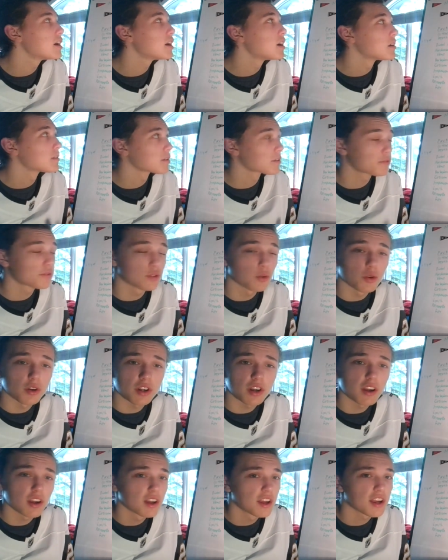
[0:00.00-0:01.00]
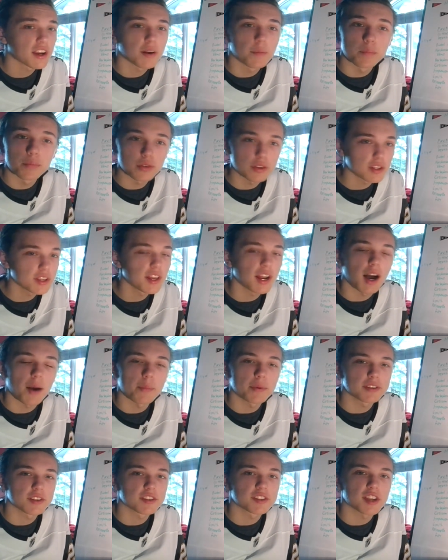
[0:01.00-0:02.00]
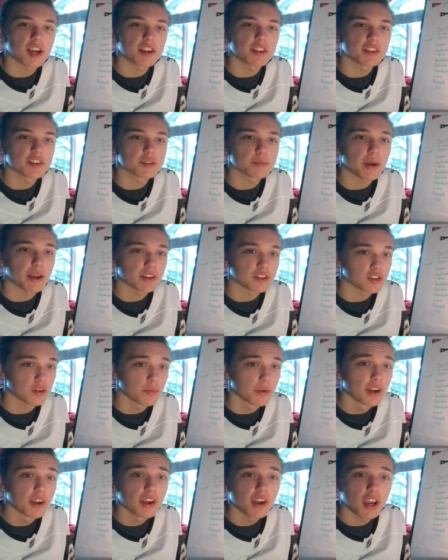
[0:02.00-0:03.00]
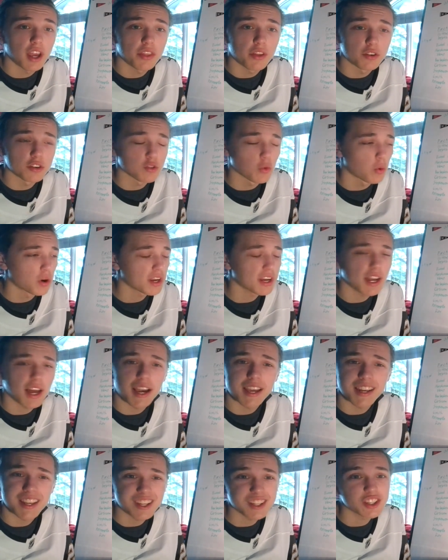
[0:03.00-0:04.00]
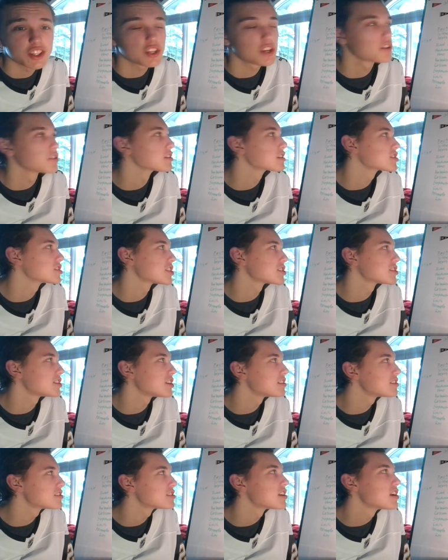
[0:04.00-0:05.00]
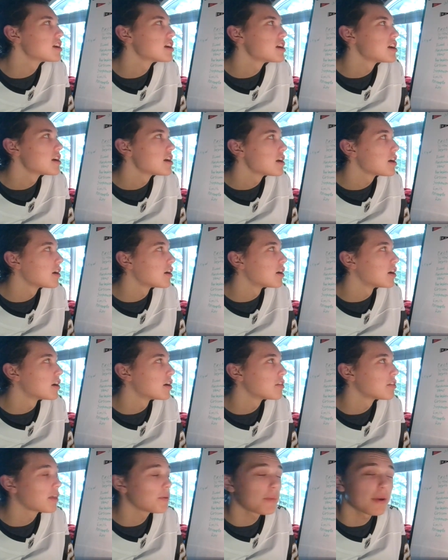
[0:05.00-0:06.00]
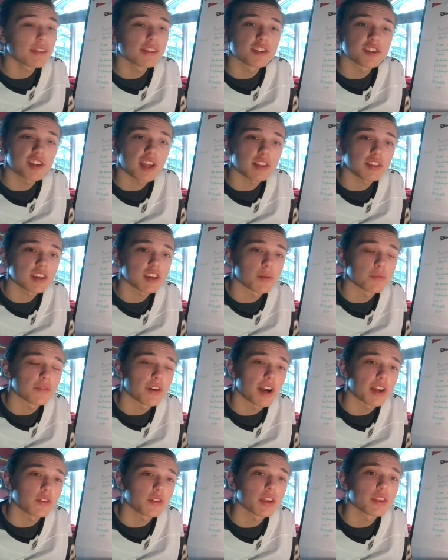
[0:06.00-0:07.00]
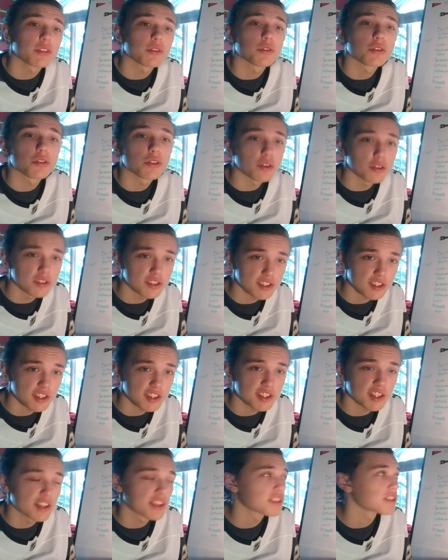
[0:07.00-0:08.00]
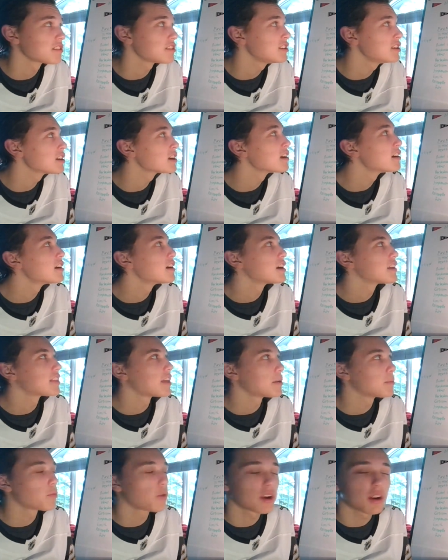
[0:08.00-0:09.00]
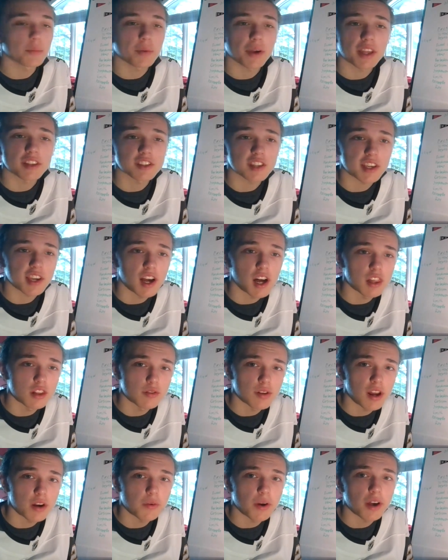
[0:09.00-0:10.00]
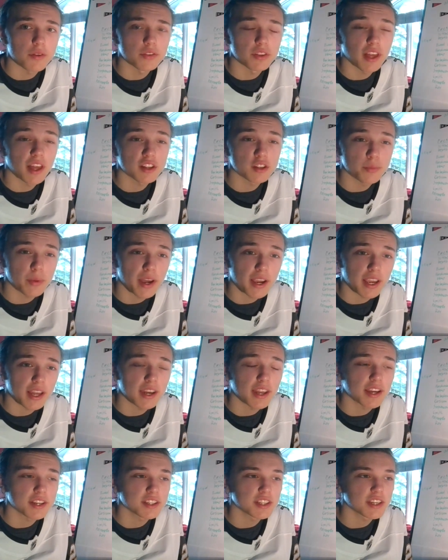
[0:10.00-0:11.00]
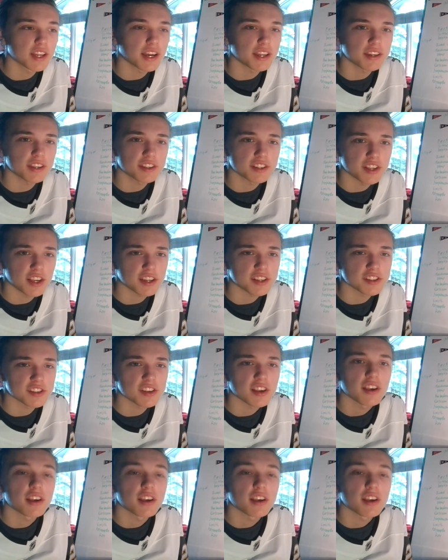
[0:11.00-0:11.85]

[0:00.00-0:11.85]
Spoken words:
For Florida, complete opposite side of the spectrum. In their 29-ish year existence, they made the Stanley Cup final in their 3rd season in the league. They went up against the Colorado Avalanche back in 1996,